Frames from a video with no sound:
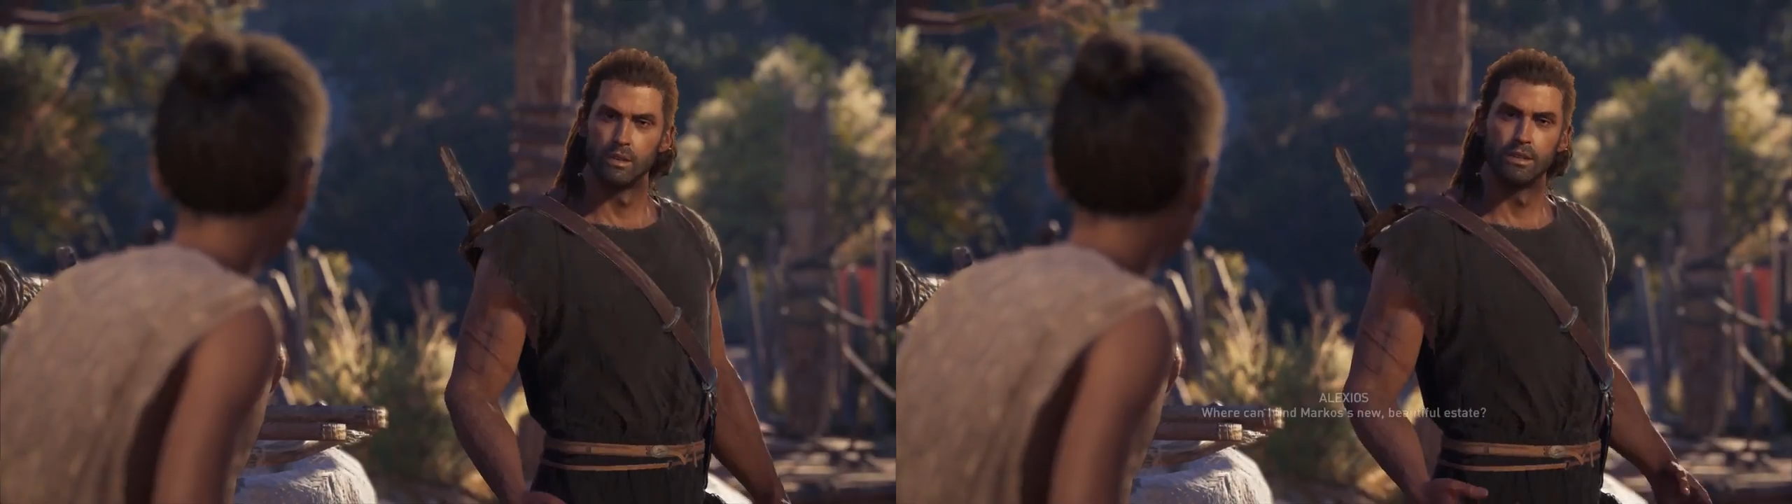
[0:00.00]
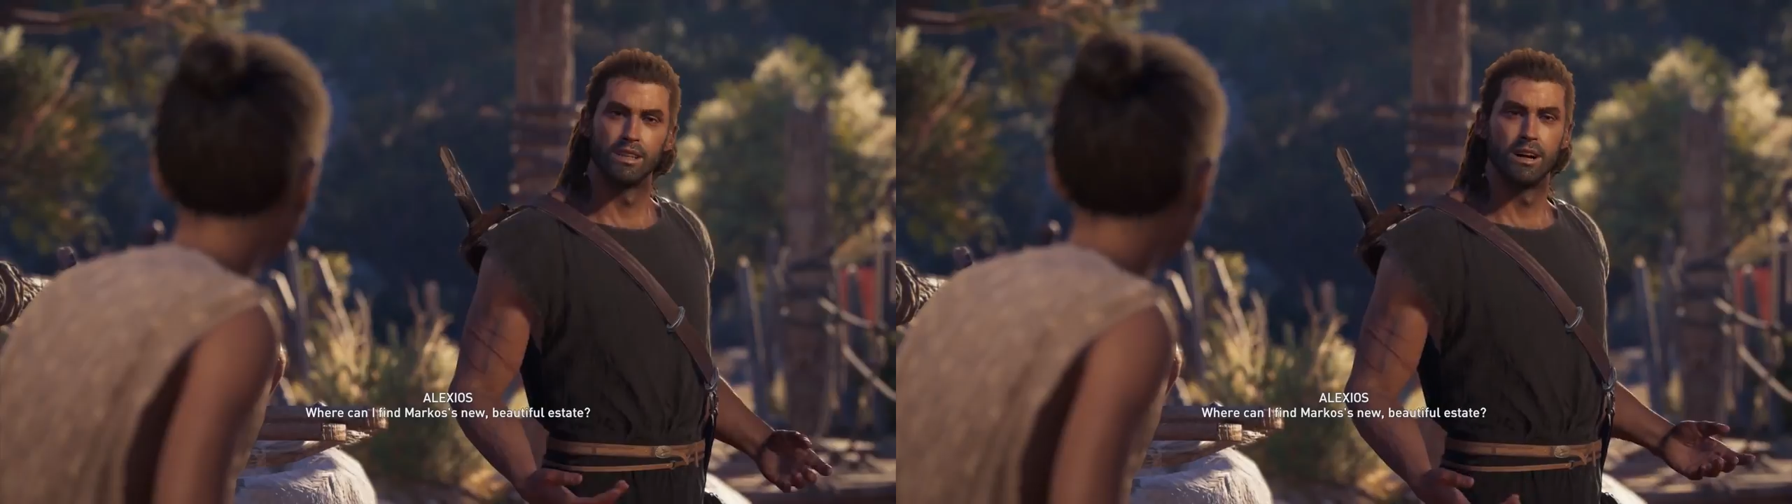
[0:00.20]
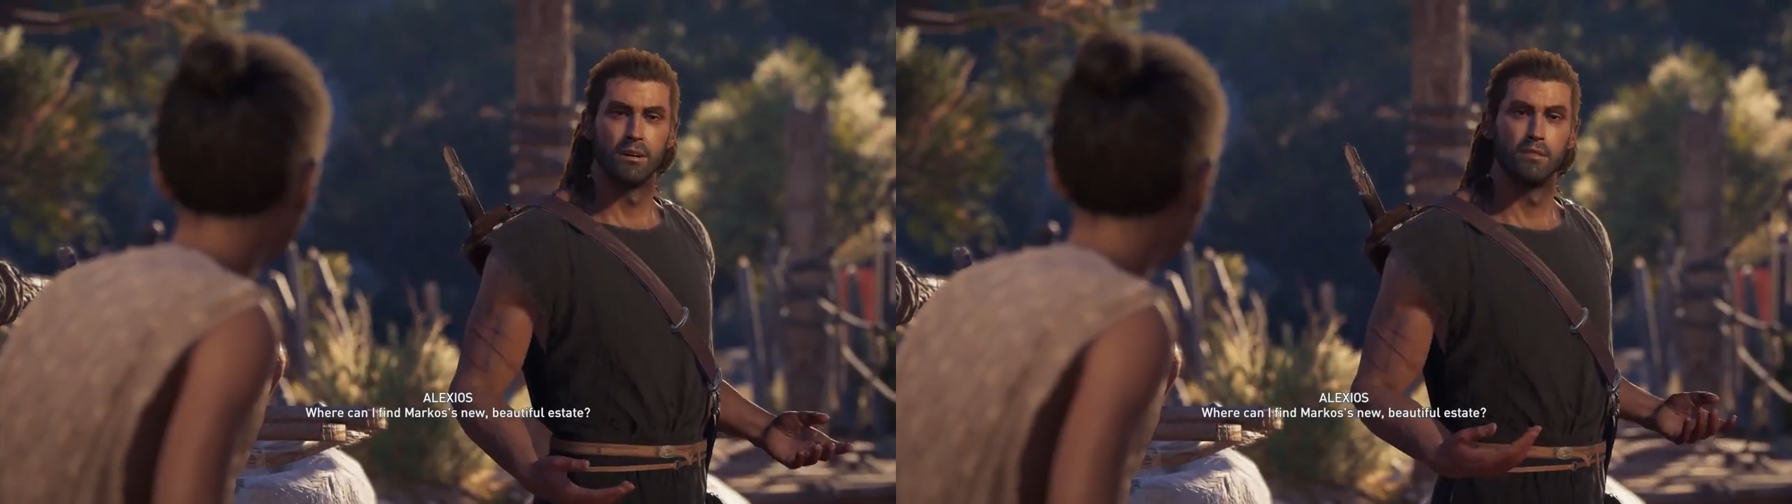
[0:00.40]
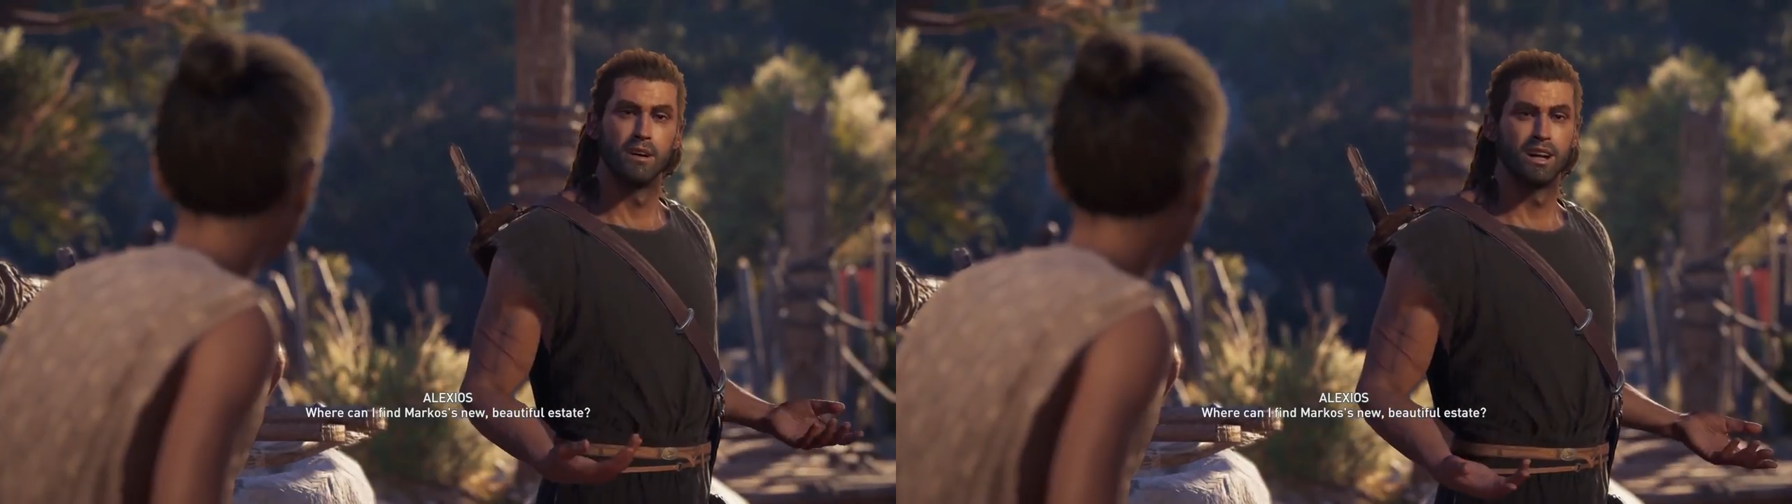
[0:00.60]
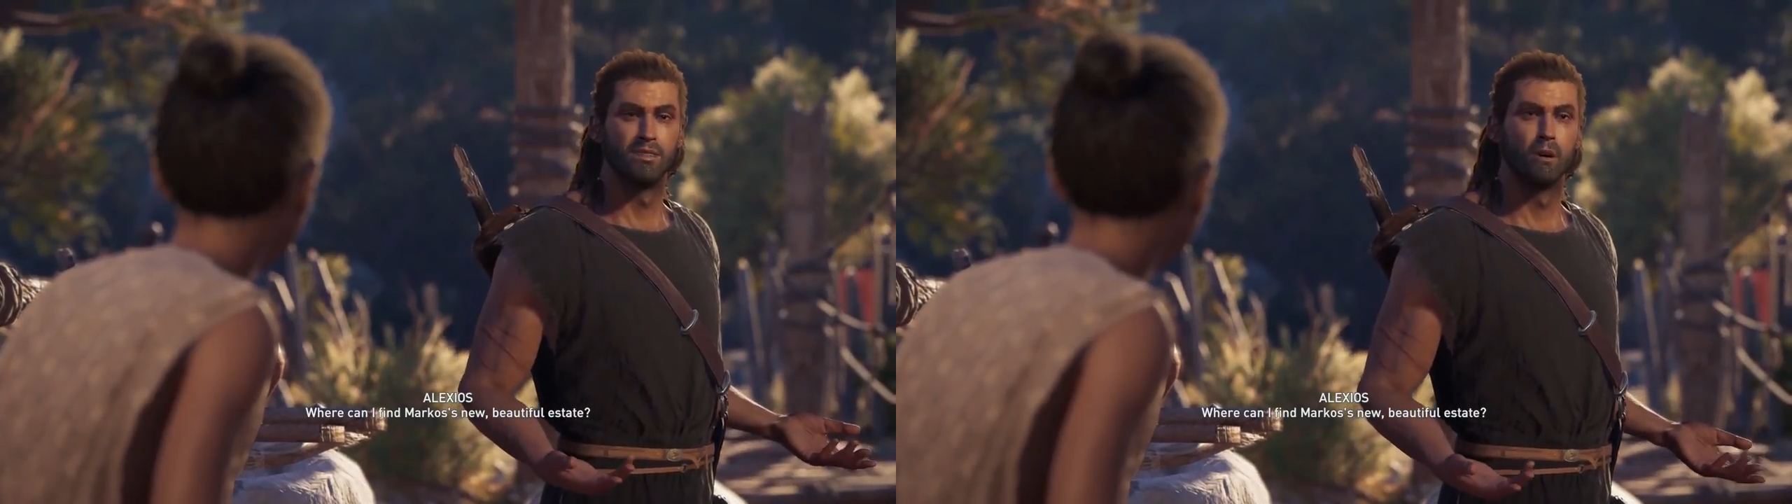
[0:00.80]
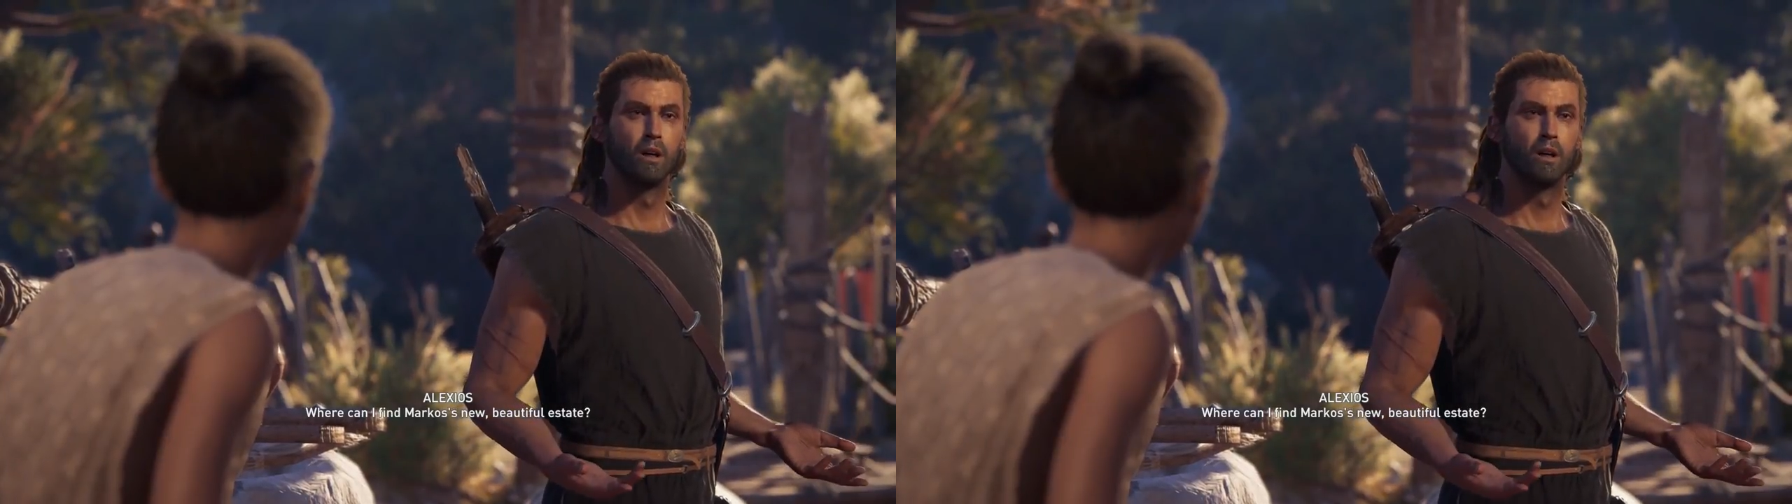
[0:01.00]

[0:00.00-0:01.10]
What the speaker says: Where can I find